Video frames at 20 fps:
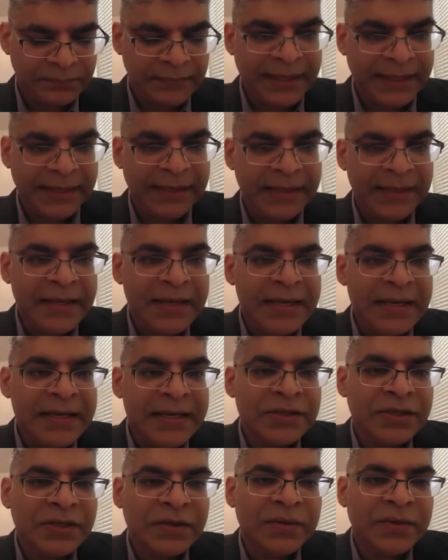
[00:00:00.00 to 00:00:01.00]
Right.
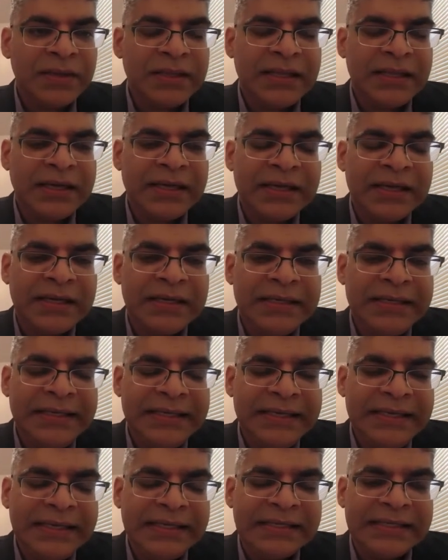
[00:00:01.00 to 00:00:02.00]
So the
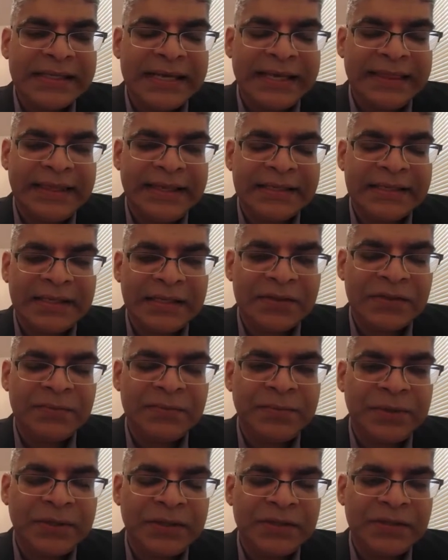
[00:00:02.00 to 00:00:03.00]
needs, I think it's also
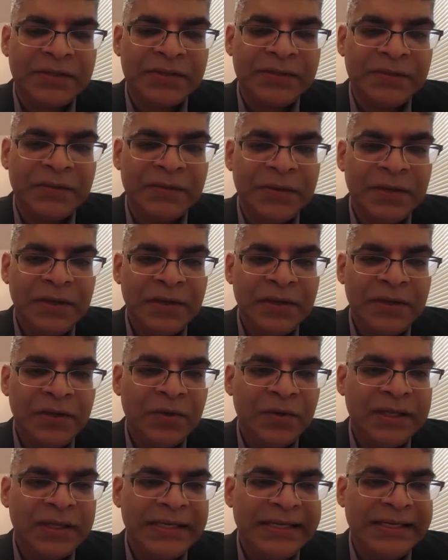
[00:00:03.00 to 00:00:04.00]
important to
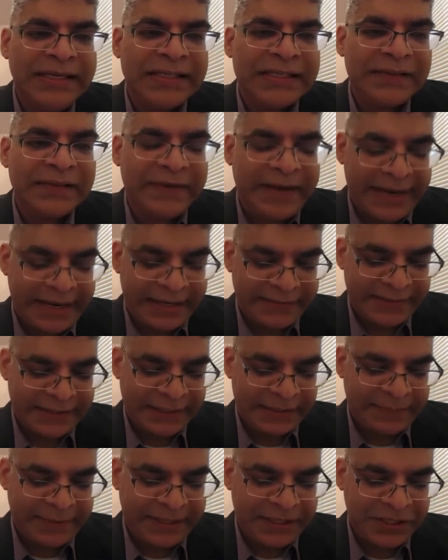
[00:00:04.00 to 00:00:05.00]
know the needs of high
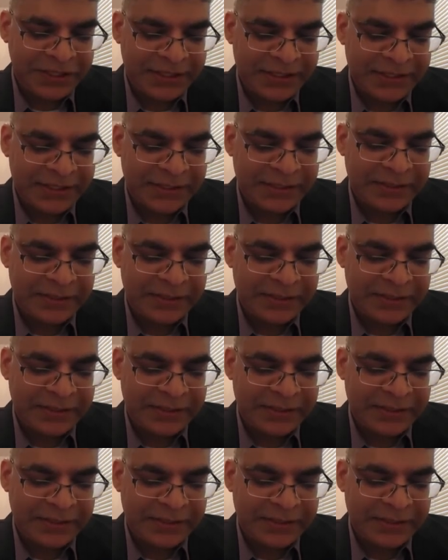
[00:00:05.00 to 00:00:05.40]
risk patients.